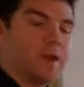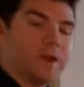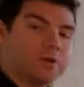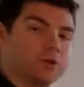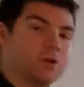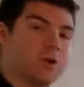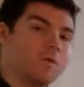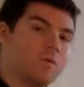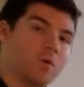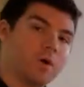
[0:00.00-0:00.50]

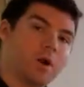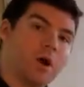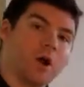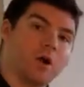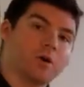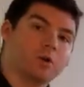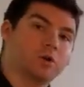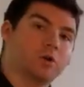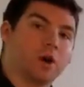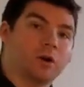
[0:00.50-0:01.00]
picture of what
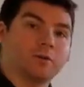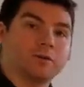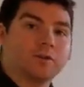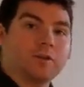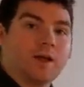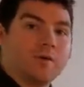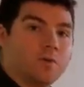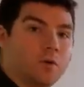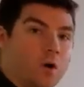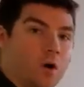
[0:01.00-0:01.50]
our garden
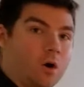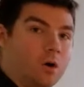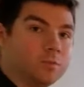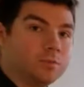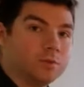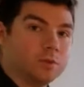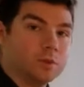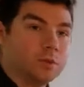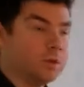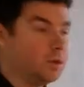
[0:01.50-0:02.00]
level
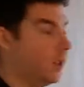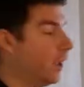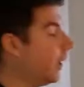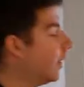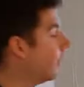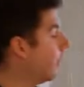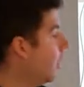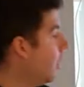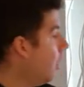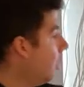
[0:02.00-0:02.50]
homes look
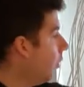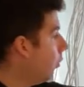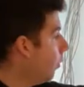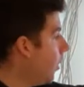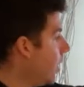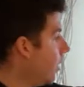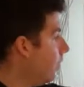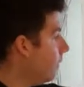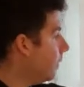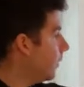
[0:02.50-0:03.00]
like.
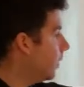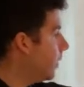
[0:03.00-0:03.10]
Right over